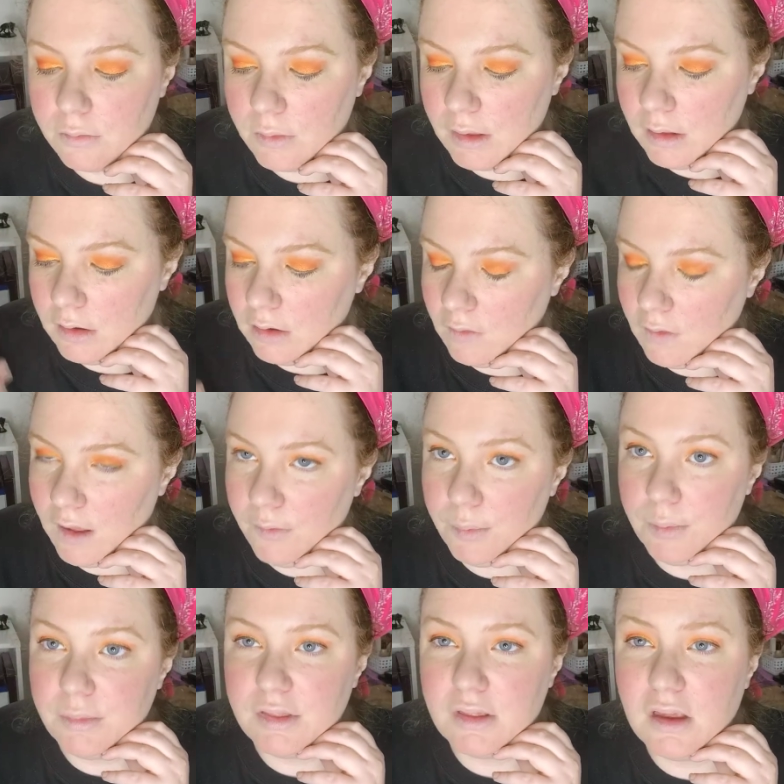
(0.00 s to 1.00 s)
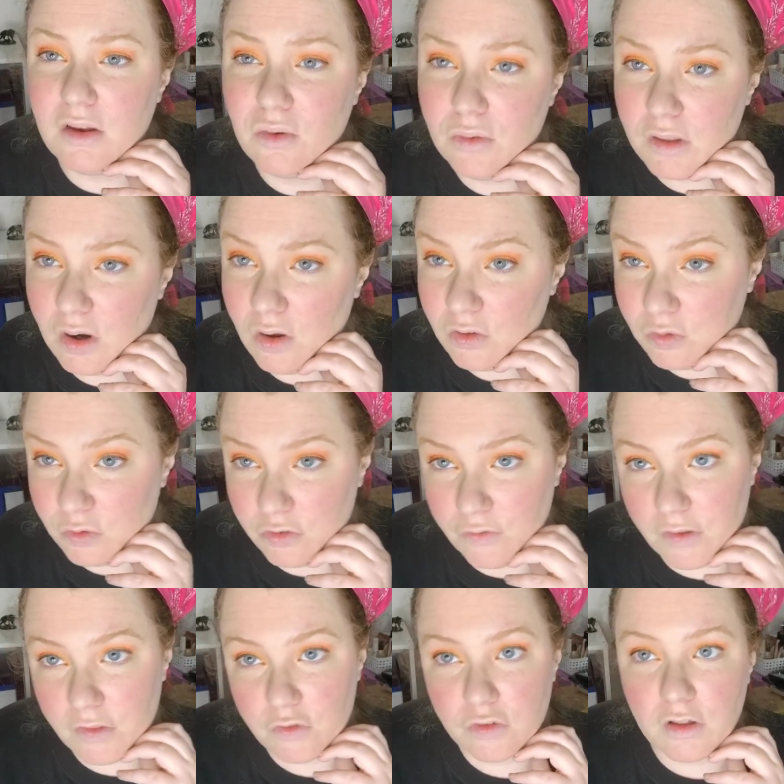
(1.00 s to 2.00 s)
eaten alive by mosquitoes and all sorts of
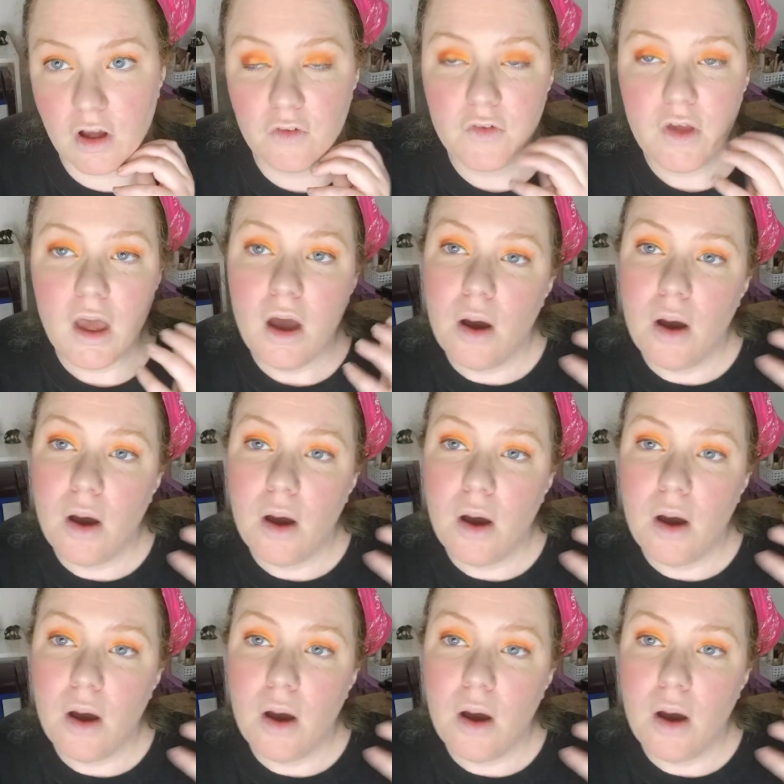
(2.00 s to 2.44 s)
other stuff.